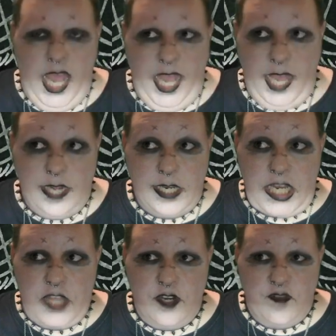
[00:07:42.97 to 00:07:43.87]
another
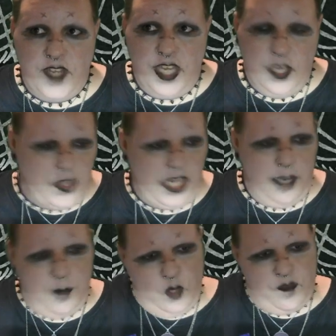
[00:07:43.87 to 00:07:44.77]
video that I'm
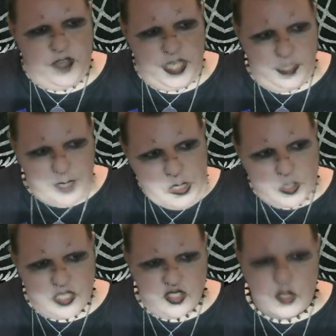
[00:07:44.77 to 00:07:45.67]
hopefully going to be doing
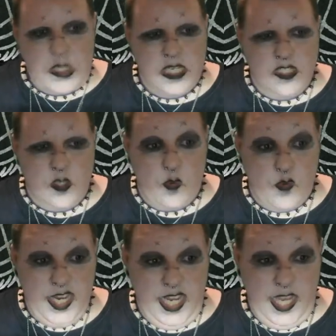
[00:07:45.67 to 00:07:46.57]
soon is reading
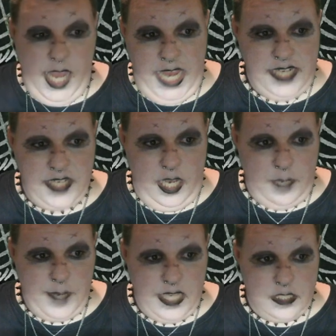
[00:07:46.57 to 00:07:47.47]
hate
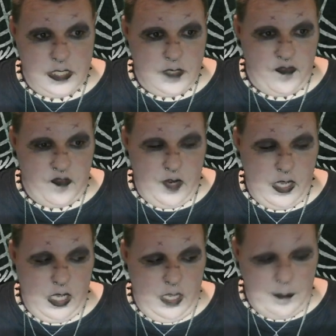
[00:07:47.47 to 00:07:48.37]
comments
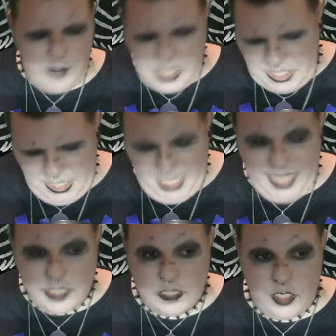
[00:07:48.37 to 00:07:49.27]
from
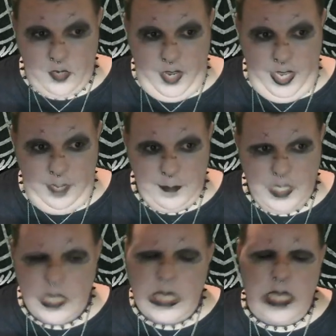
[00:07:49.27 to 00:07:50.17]
Instagram.
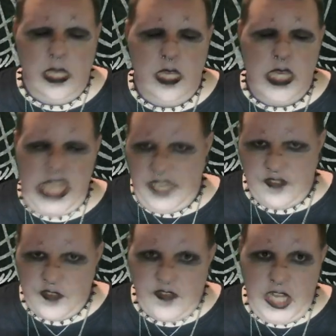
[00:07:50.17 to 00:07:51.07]
If you
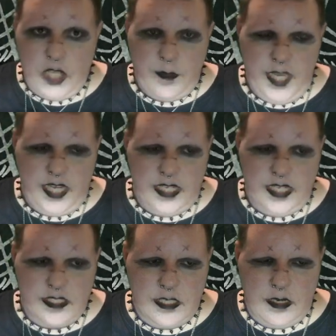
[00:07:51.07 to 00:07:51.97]
follow me on
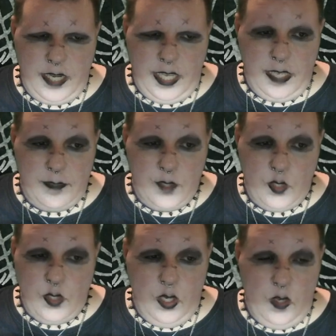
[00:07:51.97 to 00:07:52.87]
Instagram, you know
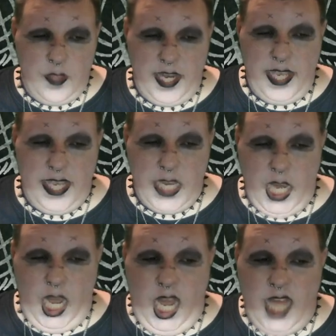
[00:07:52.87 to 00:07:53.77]
that I get
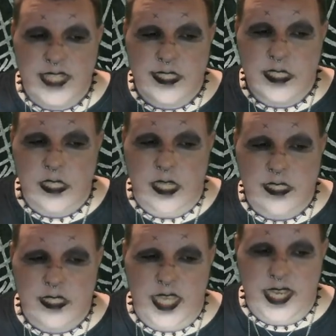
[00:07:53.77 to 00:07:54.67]
lots and lots of
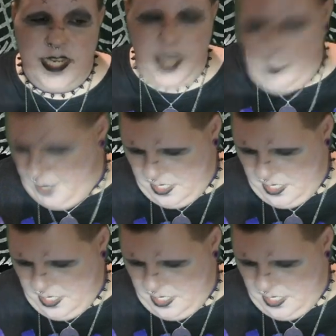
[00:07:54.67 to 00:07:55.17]
hate comments.